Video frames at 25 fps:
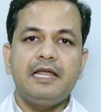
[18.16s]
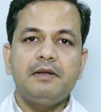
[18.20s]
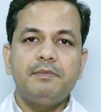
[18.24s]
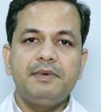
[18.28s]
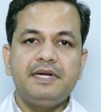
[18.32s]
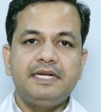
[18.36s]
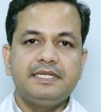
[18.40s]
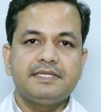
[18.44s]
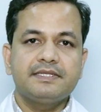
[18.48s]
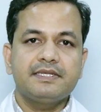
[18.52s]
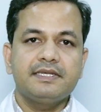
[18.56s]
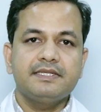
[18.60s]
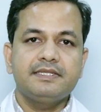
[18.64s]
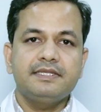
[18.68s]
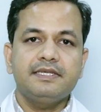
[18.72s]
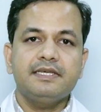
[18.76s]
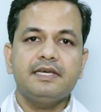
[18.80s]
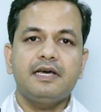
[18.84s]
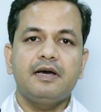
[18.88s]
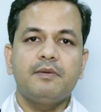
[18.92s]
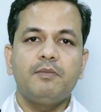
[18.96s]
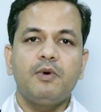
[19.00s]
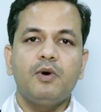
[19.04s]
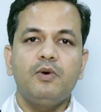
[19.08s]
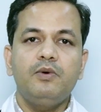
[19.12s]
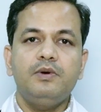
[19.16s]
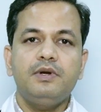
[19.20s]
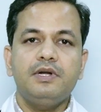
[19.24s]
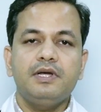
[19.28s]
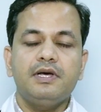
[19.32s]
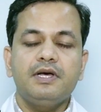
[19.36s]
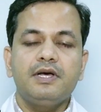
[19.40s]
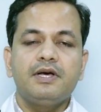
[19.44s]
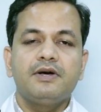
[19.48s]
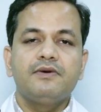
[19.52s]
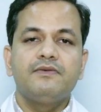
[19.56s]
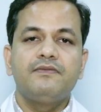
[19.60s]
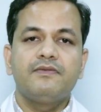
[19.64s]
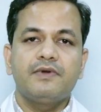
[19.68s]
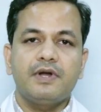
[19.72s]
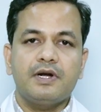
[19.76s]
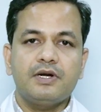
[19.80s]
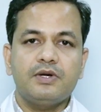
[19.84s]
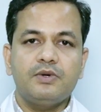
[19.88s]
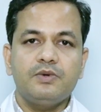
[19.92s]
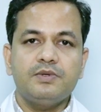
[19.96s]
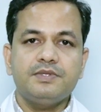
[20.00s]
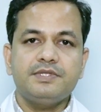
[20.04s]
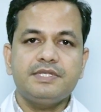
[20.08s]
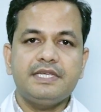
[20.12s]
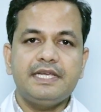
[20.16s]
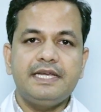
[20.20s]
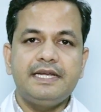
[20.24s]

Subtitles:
I'll be discussing about fructose